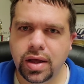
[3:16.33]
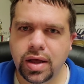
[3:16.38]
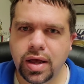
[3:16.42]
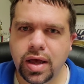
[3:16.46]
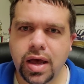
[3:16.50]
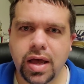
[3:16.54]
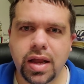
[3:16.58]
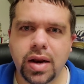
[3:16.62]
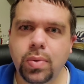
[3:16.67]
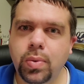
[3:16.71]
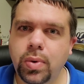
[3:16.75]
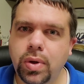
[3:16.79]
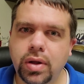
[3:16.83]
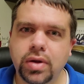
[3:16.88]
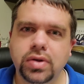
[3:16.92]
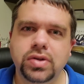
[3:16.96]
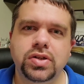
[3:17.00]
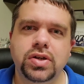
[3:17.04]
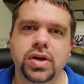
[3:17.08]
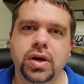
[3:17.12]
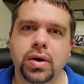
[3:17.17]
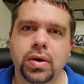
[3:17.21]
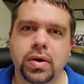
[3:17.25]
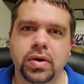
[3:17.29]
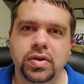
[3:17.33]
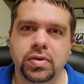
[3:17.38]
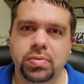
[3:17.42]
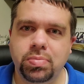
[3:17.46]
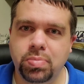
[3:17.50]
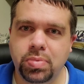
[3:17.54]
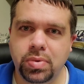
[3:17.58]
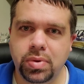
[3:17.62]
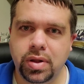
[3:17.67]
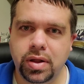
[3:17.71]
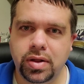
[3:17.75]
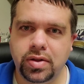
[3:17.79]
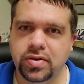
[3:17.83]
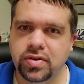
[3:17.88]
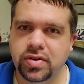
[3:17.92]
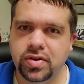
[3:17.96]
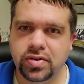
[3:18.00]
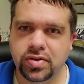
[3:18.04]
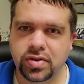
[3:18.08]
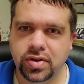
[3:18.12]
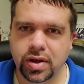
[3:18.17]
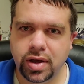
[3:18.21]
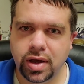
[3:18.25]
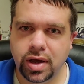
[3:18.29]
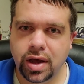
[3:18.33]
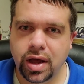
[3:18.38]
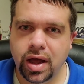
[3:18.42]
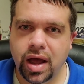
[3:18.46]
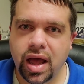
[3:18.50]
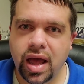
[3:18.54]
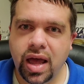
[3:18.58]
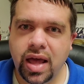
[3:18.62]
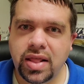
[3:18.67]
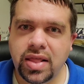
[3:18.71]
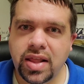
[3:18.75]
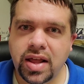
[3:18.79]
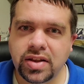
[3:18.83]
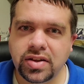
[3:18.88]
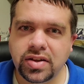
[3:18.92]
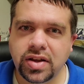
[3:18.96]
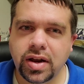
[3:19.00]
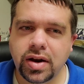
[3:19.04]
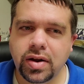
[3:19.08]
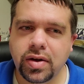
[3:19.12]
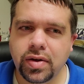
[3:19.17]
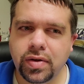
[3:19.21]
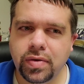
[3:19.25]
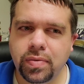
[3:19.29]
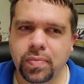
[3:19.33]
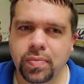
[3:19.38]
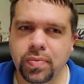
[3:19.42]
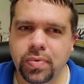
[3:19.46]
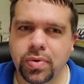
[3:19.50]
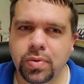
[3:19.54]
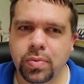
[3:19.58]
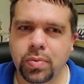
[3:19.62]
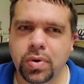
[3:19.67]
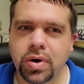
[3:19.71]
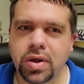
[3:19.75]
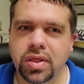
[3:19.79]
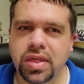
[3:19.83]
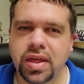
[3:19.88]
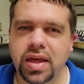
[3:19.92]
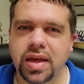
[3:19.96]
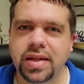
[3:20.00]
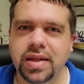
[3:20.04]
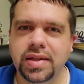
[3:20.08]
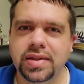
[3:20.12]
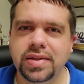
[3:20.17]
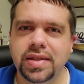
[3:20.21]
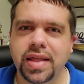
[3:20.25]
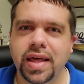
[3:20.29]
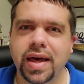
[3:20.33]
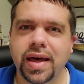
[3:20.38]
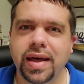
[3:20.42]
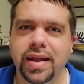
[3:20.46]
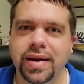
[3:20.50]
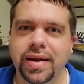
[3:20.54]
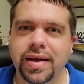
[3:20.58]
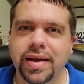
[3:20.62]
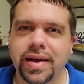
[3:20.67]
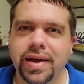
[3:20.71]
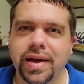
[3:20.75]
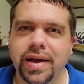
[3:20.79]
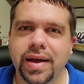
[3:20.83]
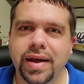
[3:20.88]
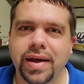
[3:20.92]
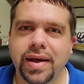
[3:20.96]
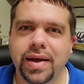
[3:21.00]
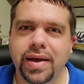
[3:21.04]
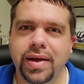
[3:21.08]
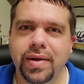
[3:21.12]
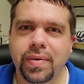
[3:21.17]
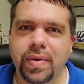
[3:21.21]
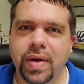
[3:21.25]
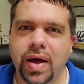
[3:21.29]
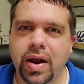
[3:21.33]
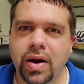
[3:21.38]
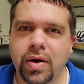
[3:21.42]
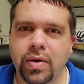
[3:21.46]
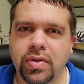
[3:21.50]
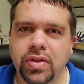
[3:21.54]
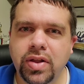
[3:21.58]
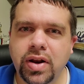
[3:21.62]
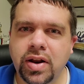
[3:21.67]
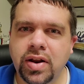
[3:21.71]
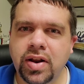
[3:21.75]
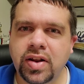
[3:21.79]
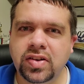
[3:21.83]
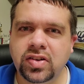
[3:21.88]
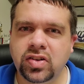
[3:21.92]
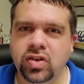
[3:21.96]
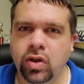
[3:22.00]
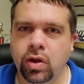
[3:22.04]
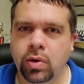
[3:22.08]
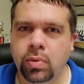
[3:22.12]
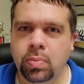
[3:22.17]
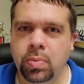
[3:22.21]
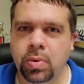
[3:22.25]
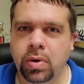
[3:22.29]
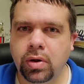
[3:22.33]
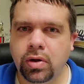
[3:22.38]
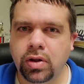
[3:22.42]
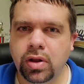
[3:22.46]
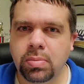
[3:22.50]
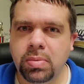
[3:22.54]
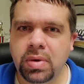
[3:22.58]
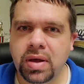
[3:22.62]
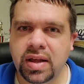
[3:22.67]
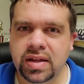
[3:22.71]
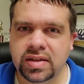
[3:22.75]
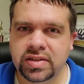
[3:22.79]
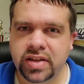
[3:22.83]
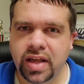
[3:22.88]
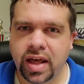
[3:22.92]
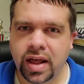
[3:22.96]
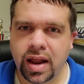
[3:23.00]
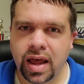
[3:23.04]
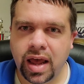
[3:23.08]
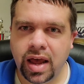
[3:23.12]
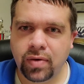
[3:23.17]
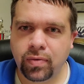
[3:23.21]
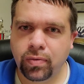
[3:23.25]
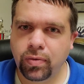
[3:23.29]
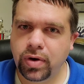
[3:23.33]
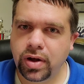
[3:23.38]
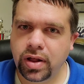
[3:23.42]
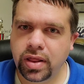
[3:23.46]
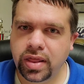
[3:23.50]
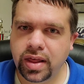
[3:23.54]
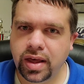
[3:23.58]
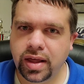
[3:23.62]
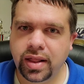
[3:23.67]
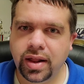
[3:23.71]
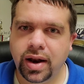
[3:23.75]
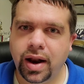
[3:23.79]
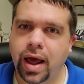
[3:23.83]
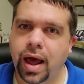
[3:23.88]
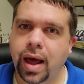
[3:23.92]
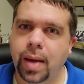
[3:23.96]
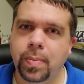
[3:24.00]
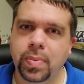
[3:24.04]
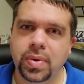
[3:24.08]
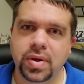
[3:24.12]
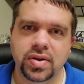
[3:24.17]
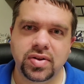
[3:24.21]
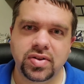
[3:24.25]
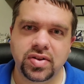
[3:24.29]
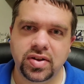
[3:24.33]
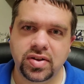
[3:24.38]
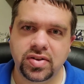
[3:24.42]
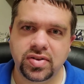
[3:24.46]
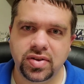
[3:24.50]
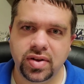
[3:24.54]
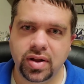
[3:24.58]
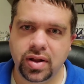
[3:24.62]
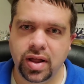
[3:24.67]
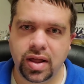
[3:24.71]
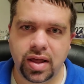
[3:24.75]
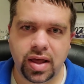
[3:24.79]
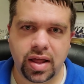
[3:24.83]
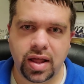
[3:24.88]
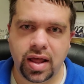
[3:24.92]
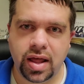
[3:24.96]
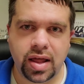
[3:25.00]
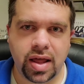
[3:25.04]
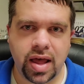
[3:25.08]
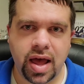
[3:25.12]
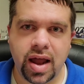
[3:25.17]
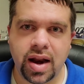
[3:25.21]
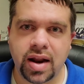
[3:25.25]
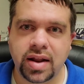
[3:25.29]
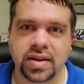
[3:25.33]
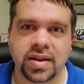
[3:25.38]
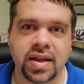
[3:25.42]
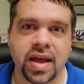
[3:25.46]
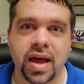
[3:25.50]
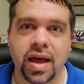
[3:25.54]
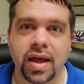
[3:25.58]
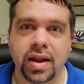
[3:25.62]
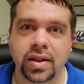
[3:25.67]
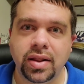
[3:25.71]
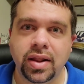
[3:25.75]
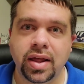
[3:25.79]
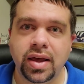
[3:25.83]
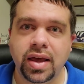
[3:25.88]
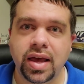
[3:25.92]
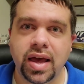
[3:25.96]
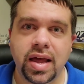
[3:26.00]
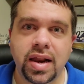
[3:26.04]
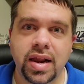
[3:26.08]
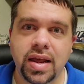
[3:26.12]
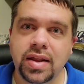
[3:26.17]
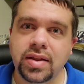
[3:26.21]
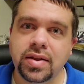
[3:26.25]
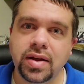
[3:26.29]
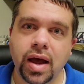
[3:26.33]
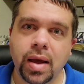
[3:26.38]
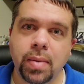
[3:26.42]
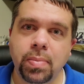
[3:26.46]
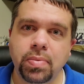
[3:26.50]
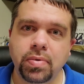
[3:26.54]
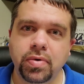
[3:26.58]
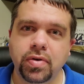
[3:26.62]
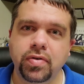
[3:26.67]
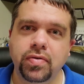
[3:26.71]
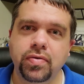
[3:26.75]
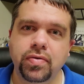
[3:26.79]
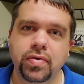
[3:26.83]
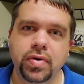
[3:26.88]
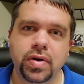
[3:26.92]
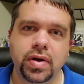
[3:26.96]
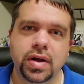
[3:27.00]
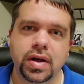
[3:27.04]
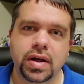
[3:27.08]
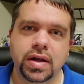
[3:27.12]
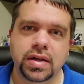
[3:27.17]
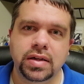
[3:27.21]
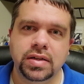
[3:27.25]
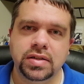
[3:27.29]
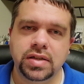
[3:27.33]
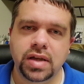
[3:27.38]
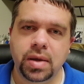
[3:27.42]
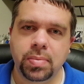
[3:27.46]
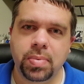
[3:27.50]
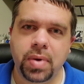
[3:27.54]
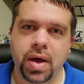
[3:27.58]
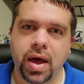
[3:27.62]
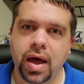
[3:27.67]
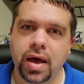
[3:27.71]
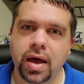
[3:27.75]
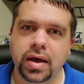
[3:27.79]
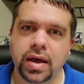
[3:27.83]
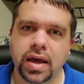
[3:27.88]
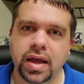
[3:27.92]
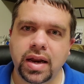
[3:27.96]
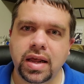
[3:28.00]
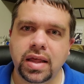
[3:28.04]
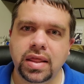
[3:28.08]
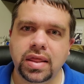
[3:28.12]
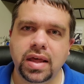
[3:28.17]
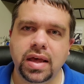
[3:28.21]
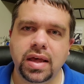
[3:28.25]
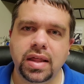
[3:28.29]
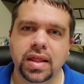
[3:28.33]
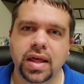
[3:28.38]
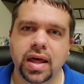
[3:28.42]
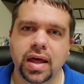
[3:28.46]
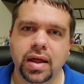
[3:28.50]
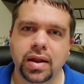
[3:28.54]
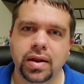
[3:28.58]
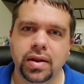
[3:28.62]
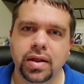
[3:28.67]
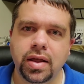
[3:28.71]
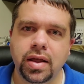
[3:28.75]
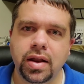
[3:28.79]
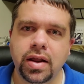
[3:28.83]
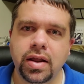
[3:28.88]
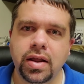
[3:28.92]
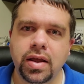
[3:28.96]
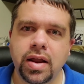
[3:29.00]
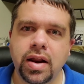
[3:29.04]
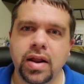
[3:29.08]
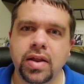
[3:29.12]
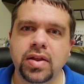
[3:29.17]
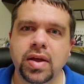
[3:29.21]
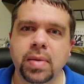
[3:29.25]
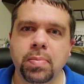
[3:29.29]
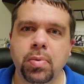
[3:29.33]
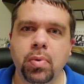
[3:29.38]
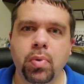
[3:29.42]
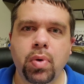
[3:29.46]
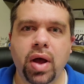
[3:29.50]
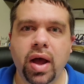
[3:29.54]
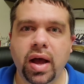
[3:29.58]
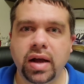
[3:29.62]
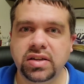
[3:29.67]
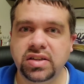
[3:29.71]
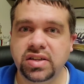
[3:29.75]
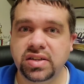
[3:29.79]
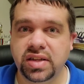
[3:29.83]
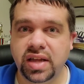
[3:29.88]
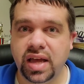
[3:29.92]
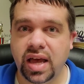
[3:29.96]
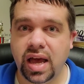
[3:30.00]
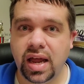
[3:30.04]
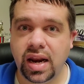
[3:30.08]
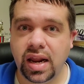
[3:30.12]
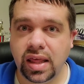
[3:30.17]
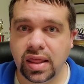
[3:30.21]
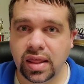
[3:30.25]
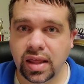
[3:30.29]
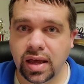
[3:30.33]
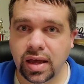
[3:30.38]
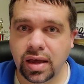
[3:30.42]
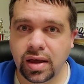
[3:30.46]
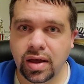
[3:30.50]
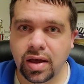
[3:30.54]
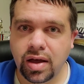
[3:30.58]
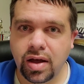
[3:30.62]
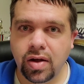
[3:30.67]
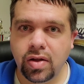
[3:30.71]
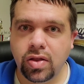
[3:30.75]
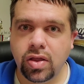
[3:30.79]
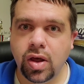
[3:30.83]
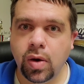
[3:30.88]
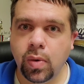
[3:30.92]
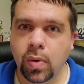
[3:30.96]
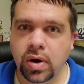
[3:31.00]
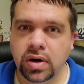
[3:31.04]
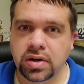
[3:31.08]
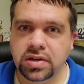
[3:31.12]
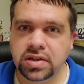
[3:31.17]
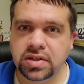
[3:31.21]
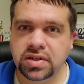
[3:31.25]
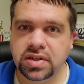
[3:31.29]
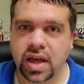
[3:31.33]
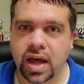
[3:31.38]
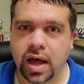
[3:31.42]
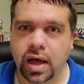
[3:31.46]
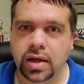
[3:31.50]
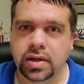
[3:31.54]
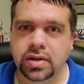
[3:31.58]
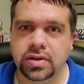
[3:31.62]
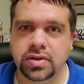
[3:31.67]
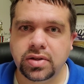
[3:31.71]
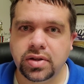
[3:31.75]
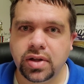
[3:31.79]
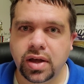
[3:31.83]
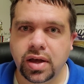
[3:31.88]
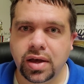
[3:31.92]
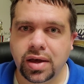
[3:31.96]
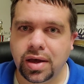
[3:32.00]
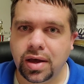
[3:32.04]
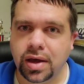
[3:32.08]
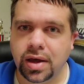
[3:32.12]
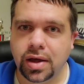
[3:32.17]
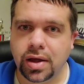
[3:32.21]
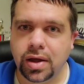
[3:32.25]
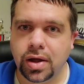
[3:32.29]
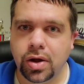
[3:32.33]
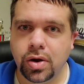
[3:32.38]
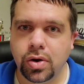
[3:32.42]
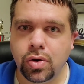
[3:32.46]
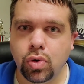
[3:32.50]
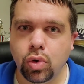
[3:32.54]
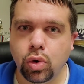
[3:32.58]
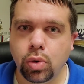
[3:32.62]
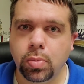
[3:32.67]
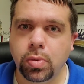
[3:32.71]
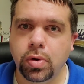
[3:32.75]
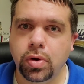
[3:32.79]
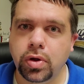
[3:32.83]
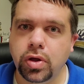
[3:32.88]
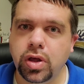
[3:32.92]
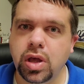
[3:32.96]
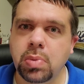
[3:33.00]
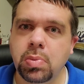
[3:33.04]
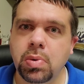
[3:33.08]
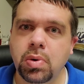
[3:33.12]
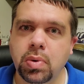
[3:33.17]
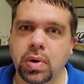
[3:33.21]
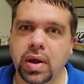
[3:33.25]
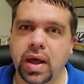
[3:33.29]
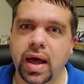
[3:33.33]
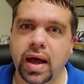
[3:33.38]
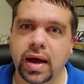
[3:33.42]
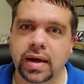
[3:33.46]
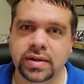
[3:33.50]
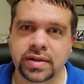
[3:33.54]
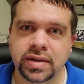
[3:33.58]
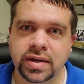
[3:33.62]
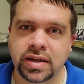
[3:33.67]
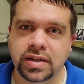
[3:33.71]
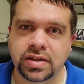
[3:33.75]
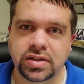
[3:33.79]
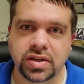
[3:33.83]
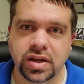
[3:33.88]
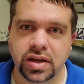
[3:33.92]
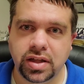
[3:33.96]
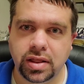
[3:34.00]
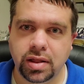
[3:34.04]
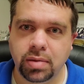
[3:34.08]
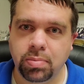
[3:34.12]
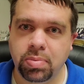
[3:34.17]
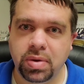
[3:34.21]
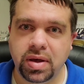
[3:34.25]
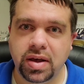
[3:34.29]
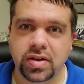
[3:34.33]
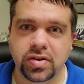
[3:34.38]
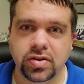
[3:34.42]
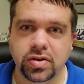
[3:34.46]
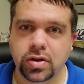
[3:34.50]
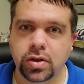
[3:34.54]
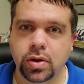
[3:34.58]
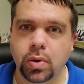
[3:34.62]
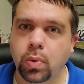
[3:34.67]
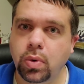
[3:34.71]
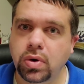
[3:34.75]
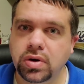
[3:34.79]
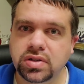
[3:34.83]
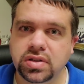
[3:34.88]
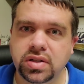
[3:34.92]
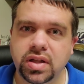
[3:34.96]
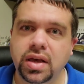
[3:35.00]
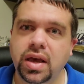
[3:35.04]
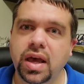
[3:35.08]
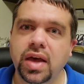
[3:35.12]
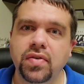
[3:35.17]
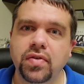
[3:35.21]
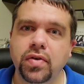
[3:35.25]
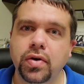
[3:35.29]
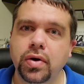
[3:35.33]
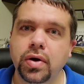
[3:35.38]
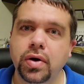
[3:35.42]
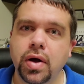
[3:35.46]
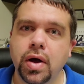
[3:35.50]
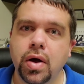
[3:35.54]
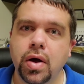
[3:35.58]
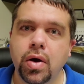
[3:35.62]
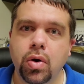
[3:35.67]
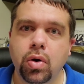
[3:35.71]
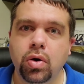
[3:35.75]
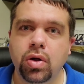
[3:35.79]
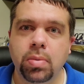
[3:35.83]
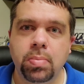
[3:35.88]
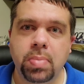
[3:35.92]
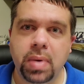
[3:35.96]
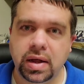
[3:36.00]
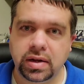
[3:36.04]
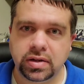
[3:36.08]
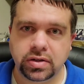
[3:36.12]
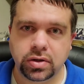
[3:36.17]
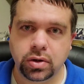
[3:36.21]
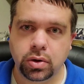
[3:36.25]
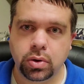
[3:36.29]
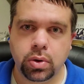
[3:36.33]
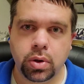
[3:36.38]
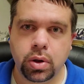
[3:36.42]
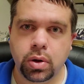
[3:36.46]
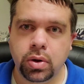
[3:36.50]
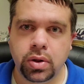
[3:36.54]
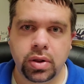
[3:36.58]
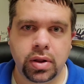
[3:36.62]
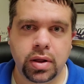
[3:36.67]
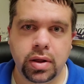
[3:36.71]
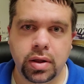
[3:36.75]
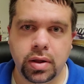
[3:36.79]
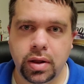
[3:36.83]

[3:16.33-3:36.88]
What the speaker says: in a wheelchair. It's just, and that's kind of one of the things that I don't know, didn't necessarily appeal to me, is that everything that happens is at a 10. Like, any type of setback, anything that any type of reaction to anything, no one just has like a normal human reaction. It's like the biggest and the worst thing ever, or the best and